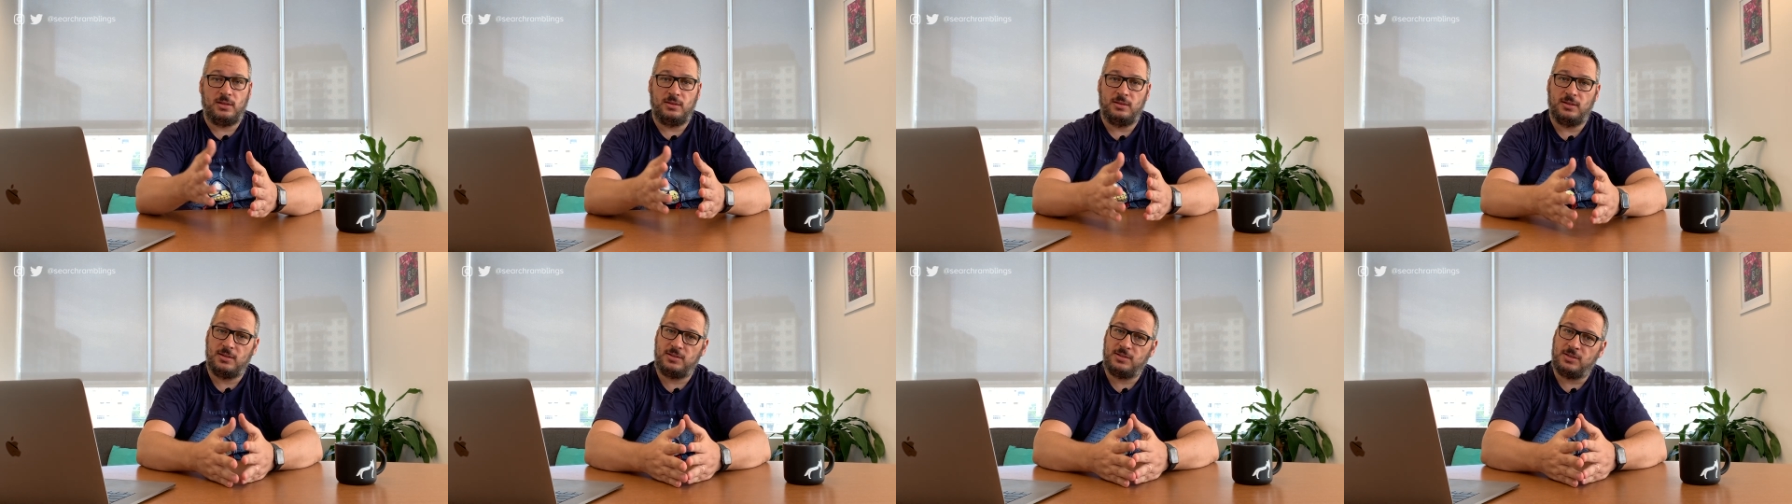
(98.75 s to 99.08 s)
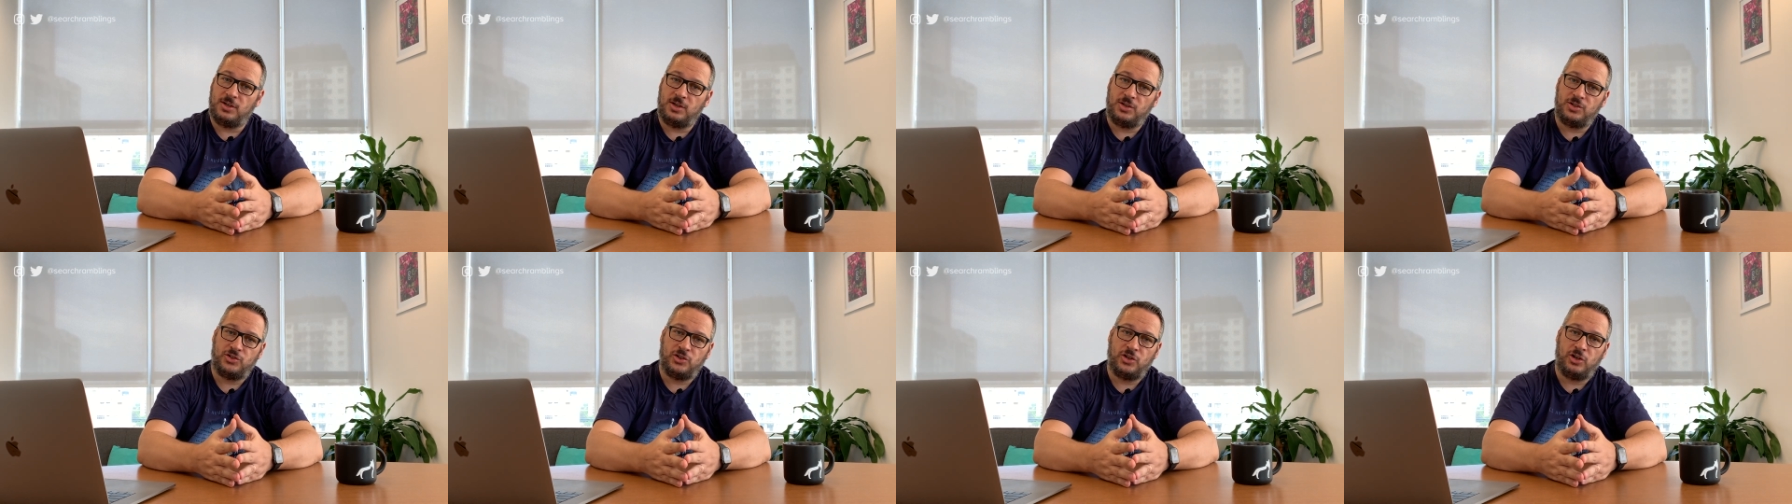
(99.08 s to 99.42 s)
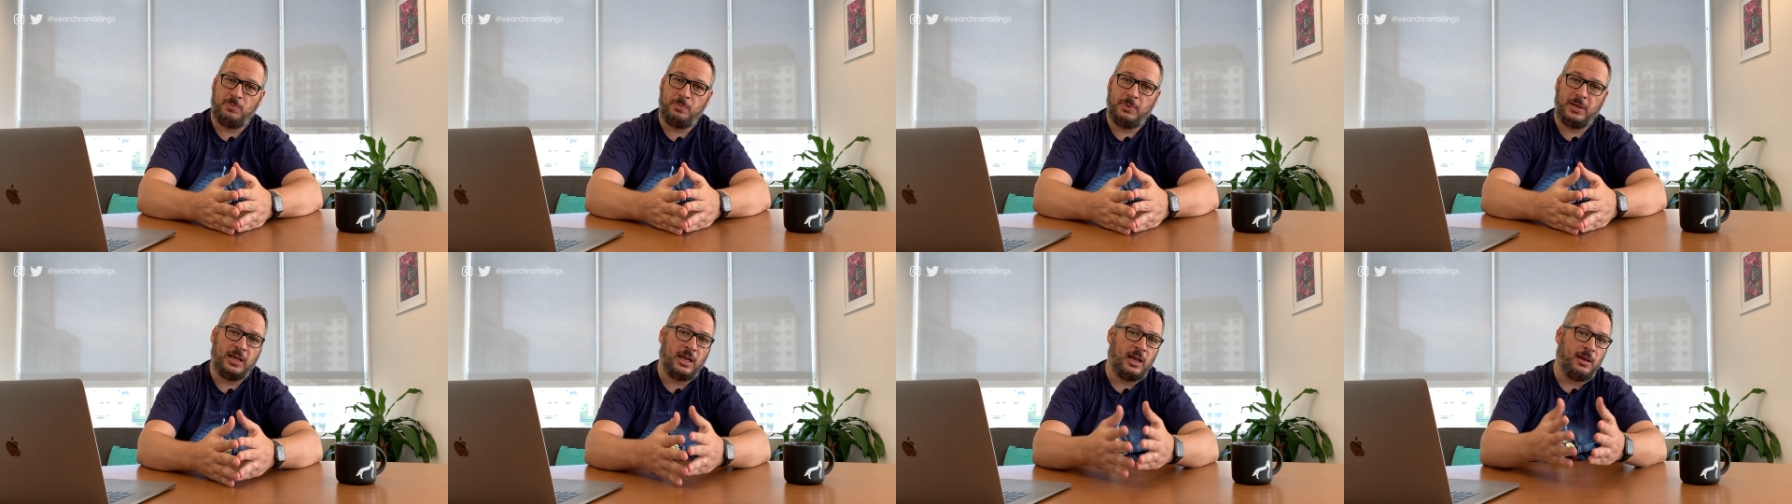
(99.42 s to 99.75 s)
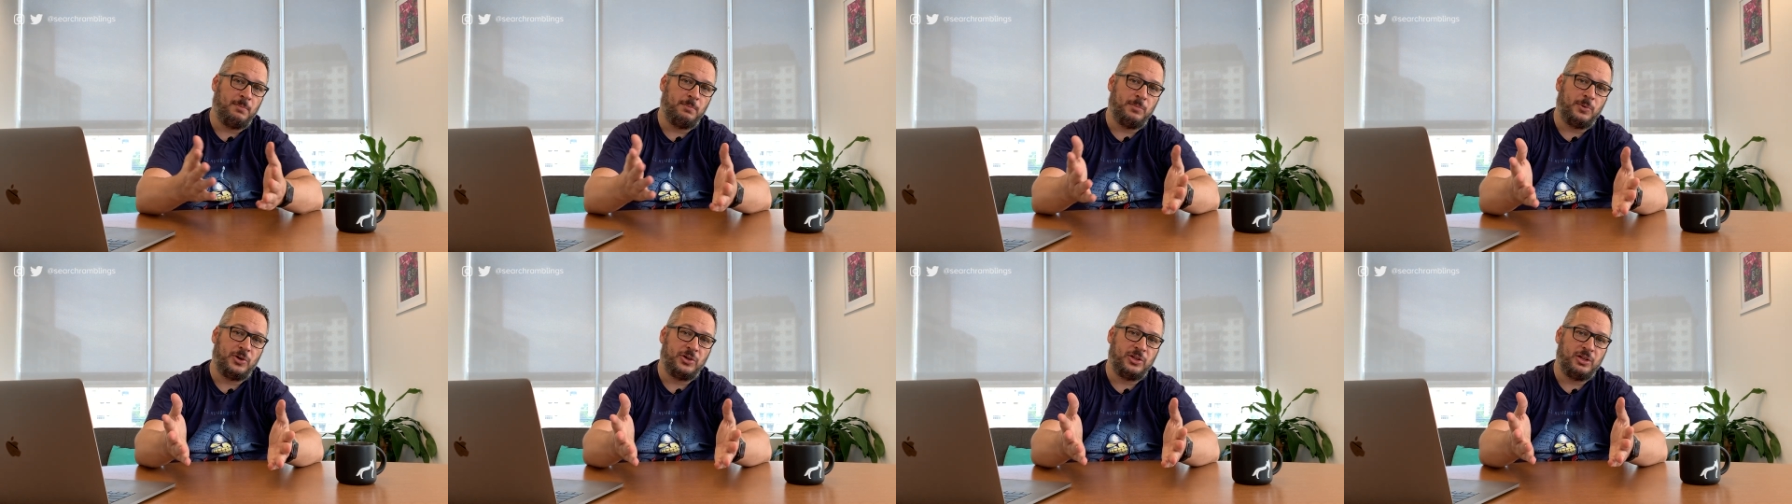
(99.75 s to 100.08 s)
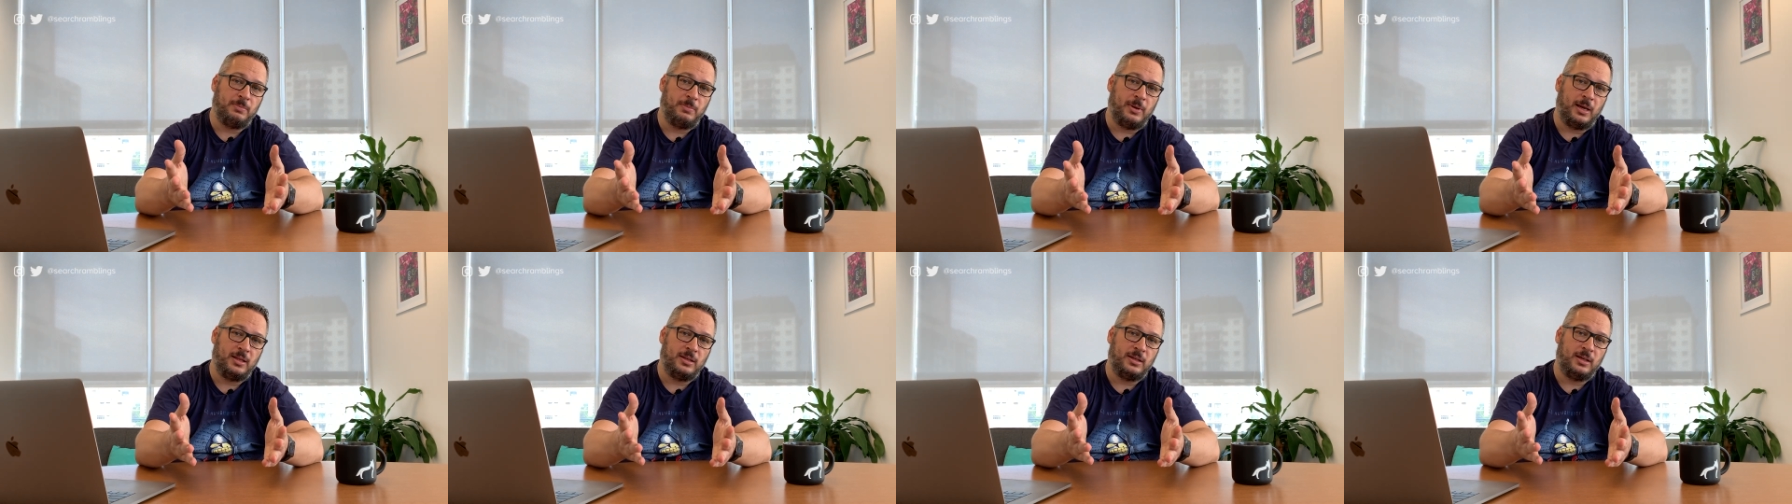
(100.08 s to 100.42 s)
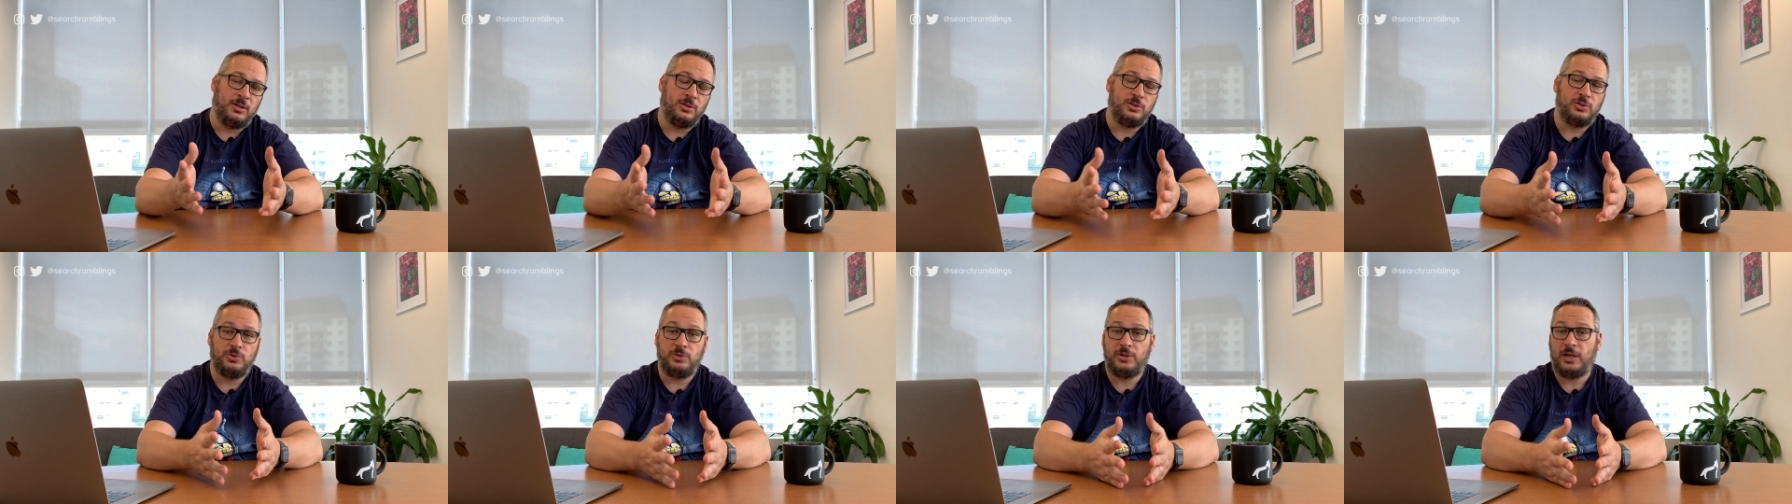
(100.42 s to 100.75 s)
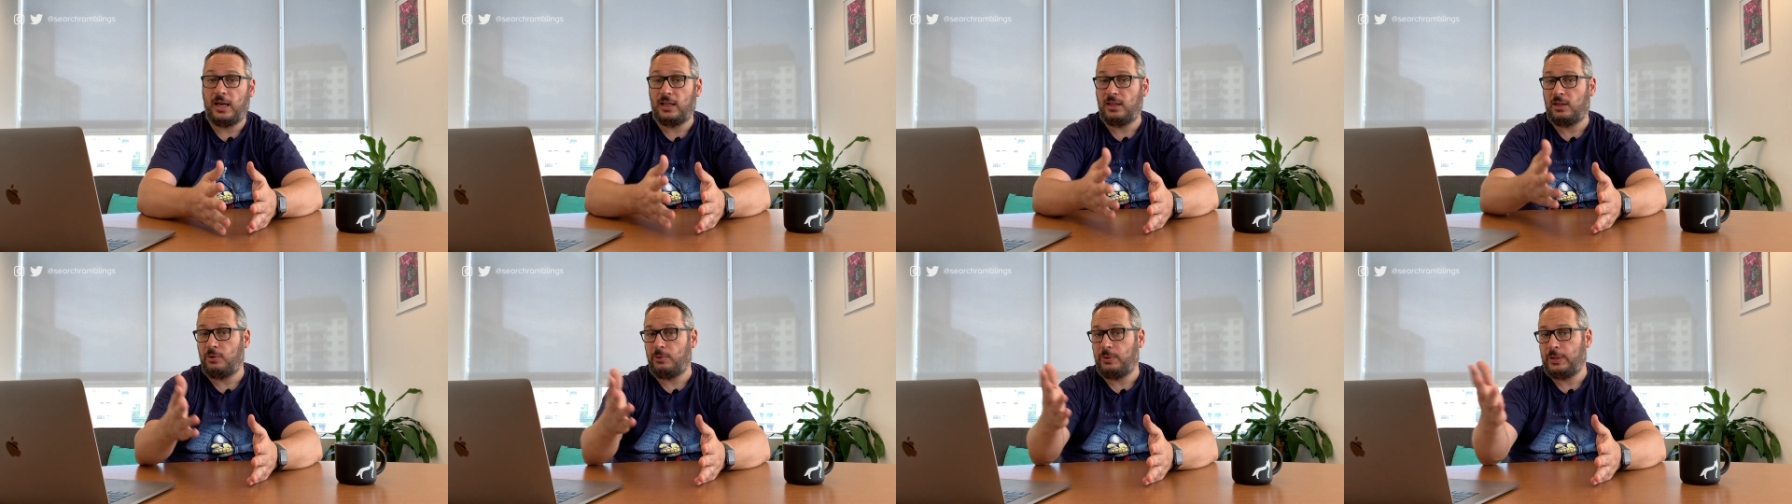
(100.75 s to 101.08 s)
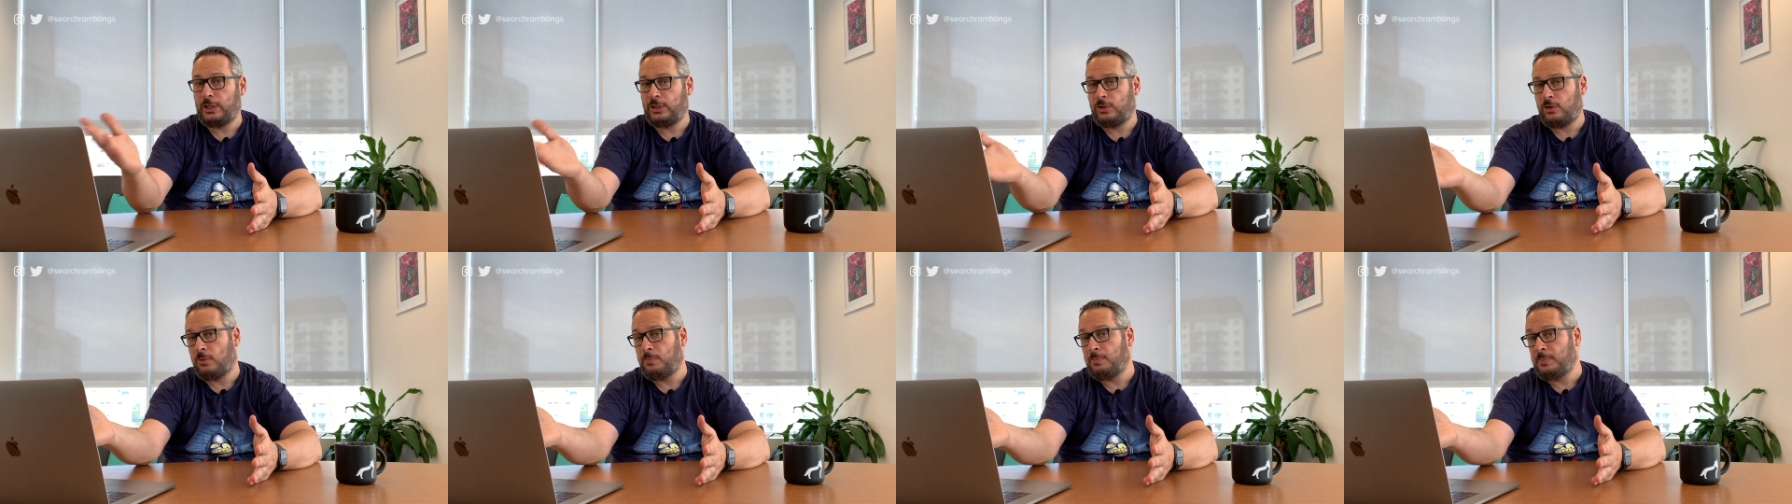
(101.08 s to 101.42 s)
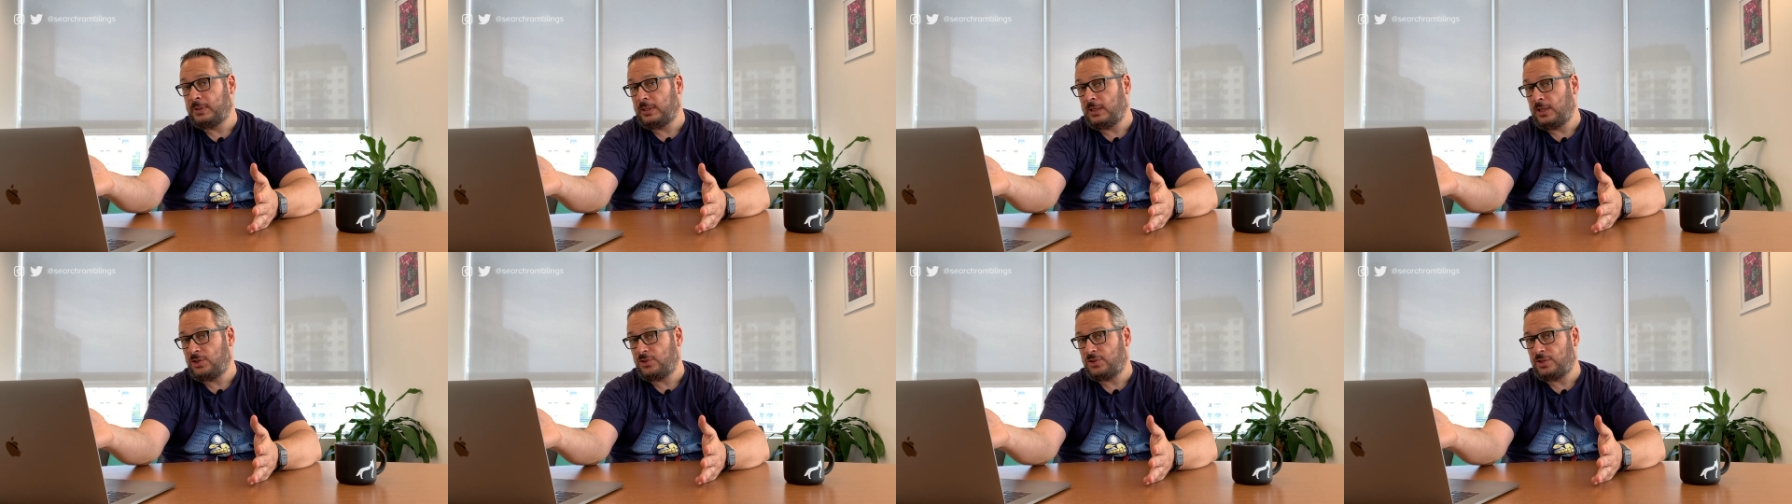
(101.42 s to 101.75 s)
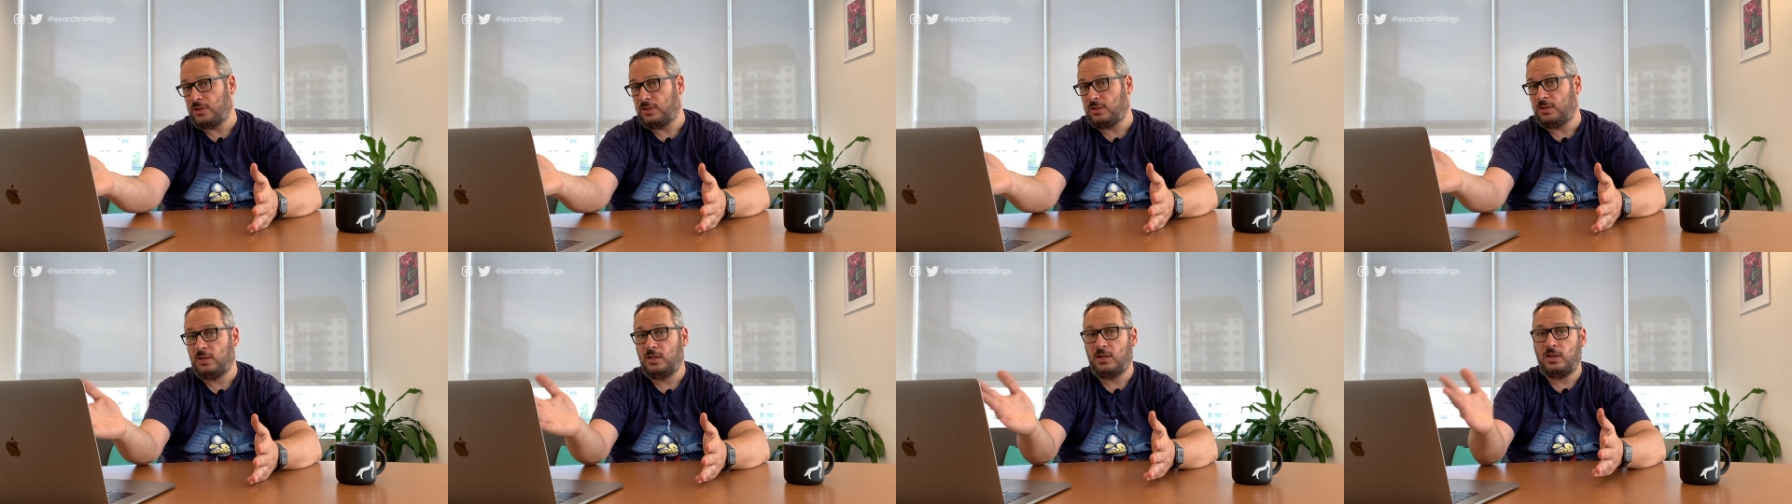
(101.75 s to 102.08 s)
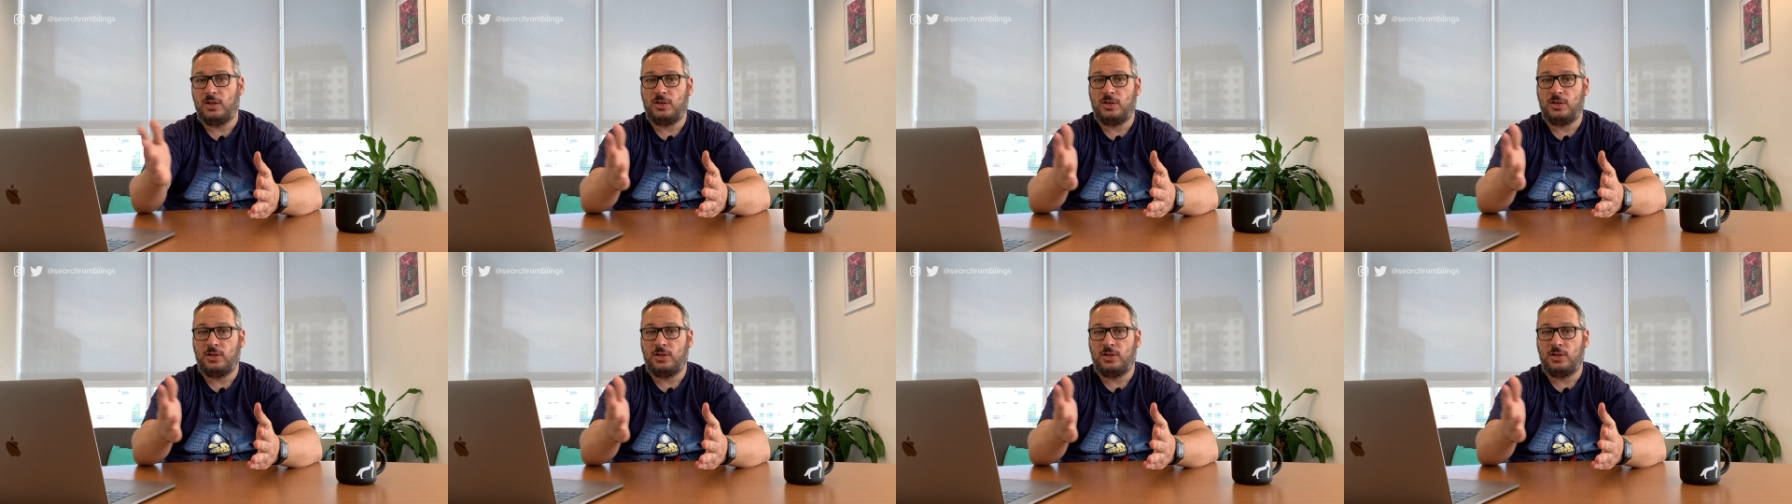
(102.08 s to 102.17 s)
The searcher became more demanding together with competition,